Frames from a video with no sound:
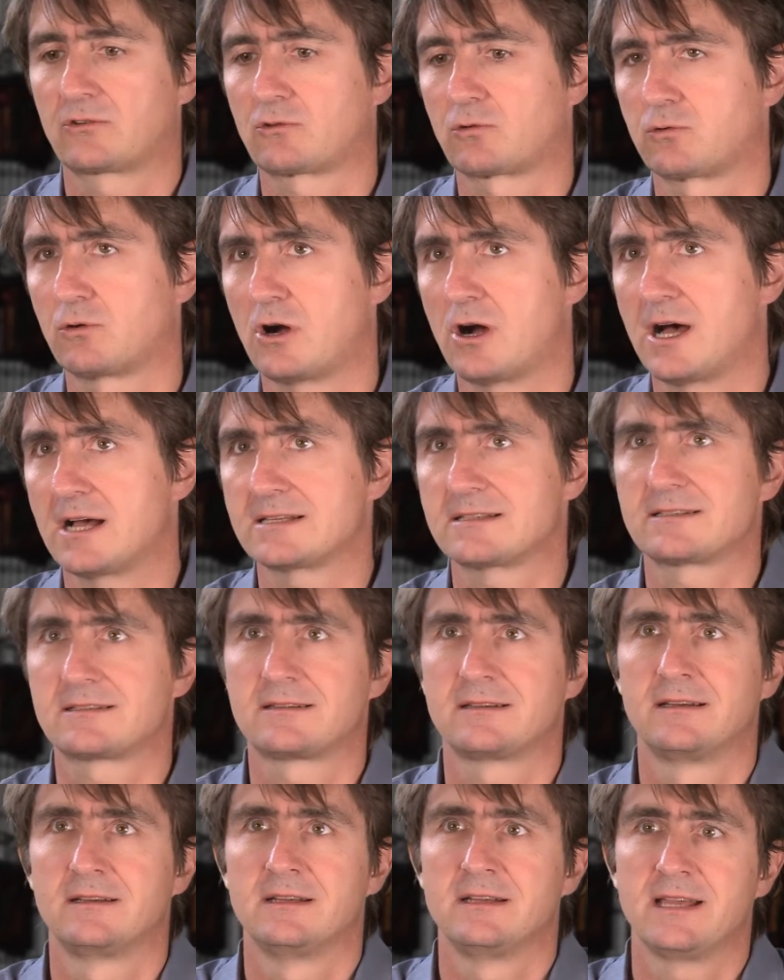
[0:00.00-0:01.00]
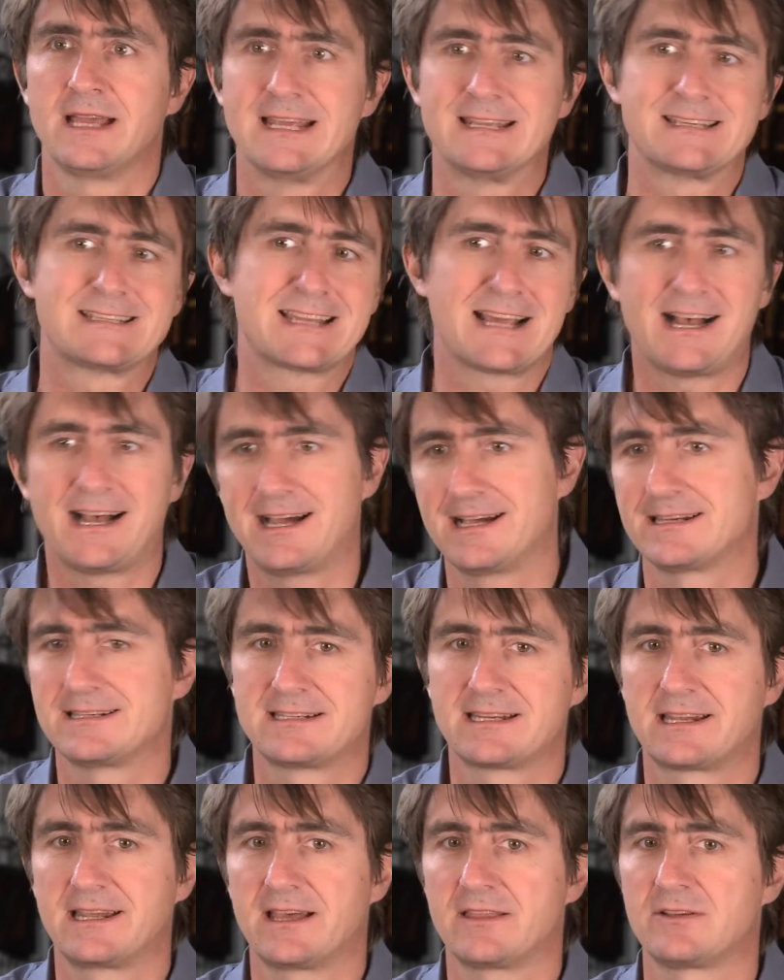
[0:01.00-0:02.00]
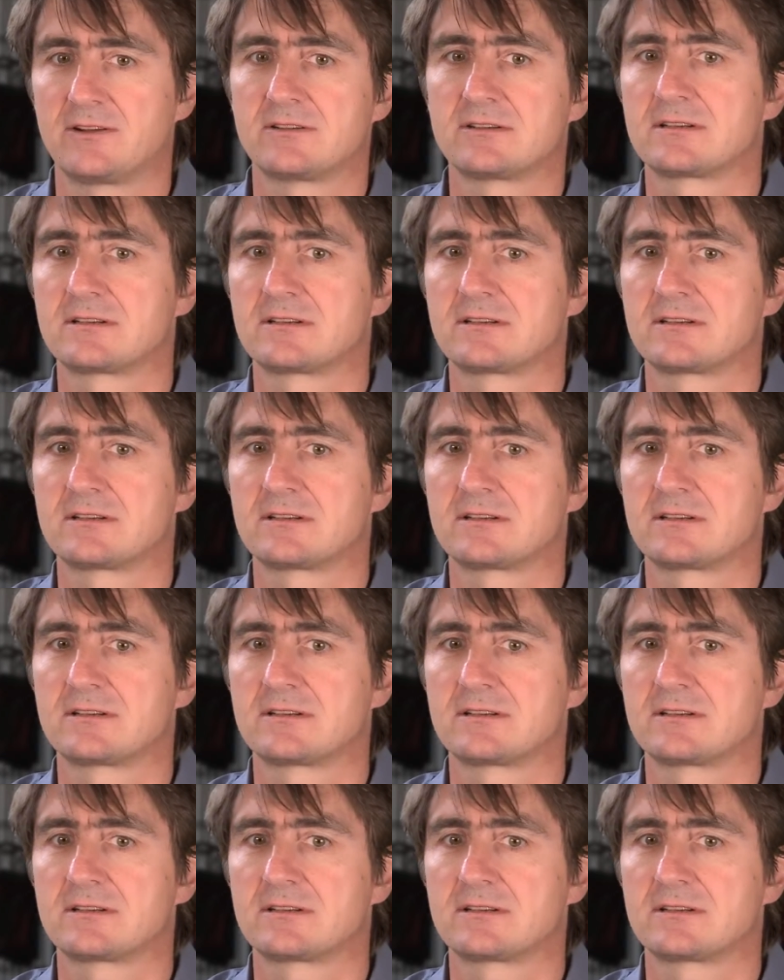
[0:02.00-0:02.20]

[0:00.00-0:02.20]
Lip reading: crossed and tied together